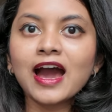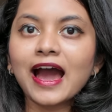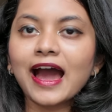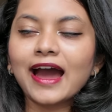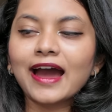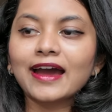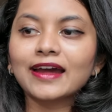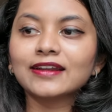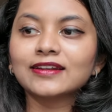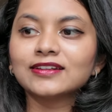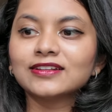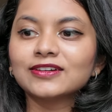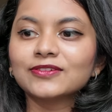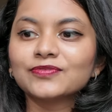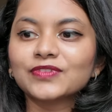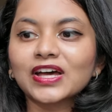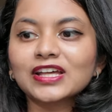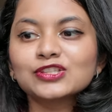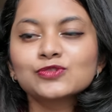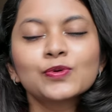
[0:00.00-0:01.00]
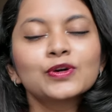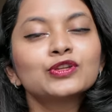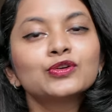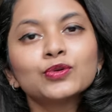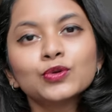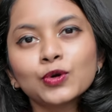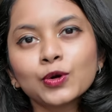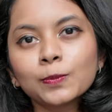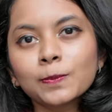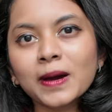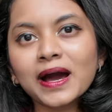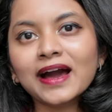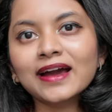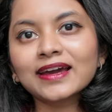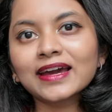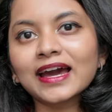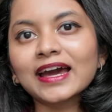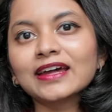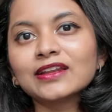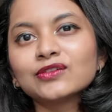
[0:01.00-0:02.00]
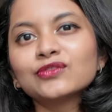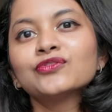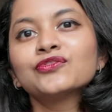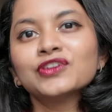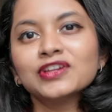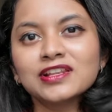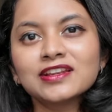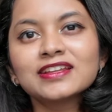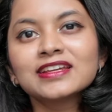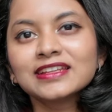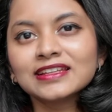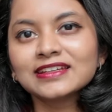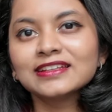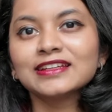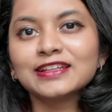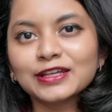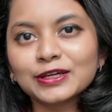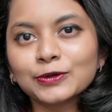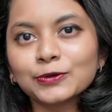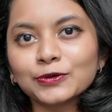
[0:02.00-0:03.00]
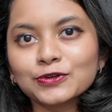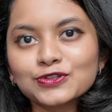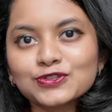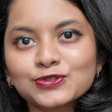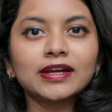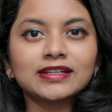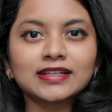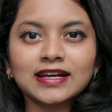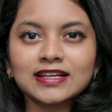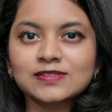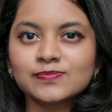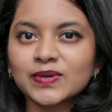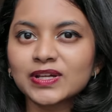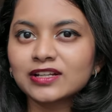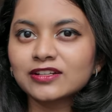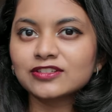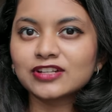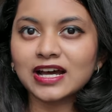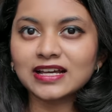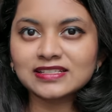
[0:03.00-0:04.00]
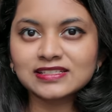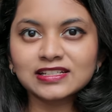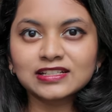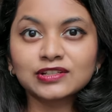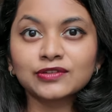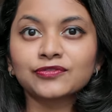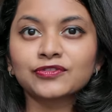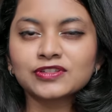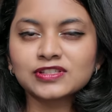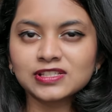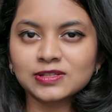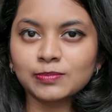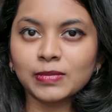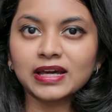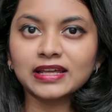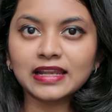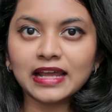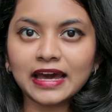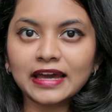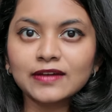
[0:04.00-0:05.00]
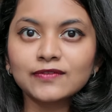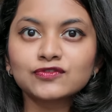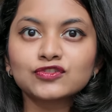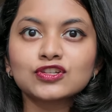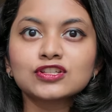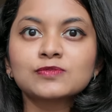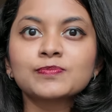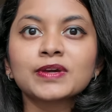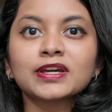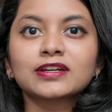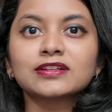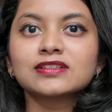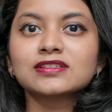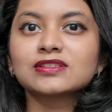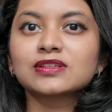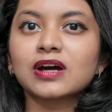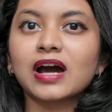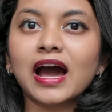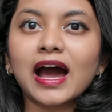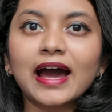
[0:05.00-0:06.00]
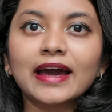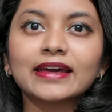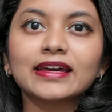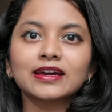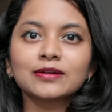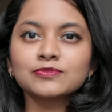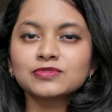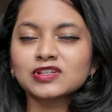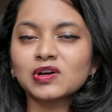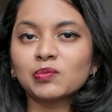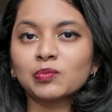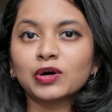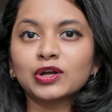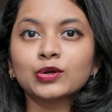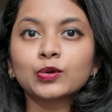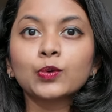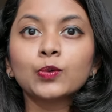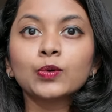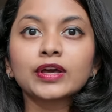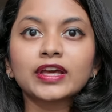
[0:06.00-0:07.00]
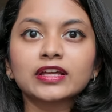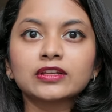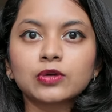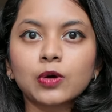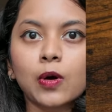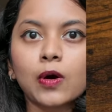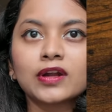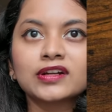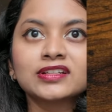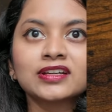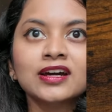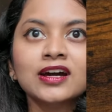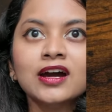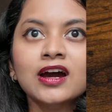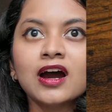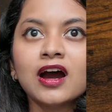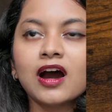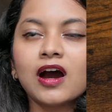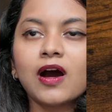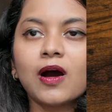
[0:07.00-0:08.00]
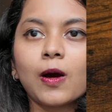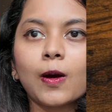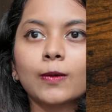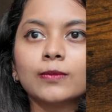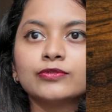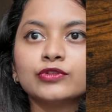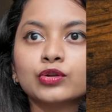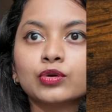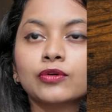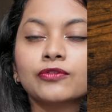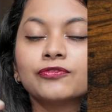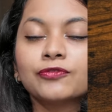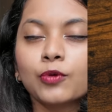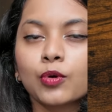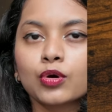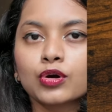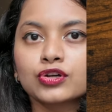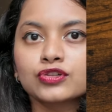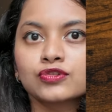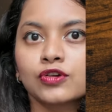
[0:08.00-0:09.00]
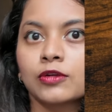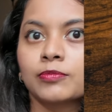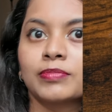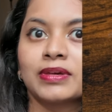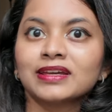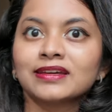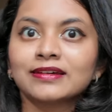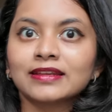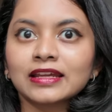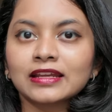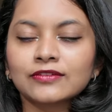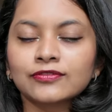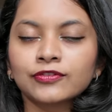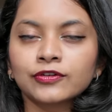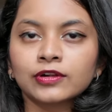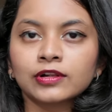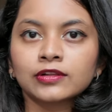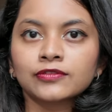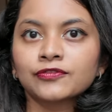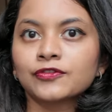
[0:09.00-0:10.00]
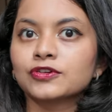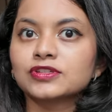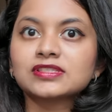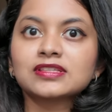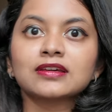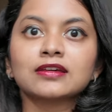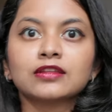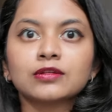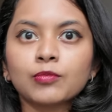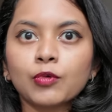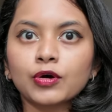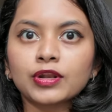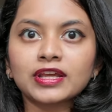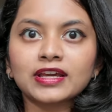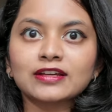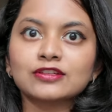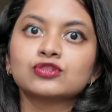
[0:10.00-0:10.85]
And that's when you look back and feel really good. It has made a drastic difference in my life, just because I am someone who cannot focus on being grateful first thing in the morning.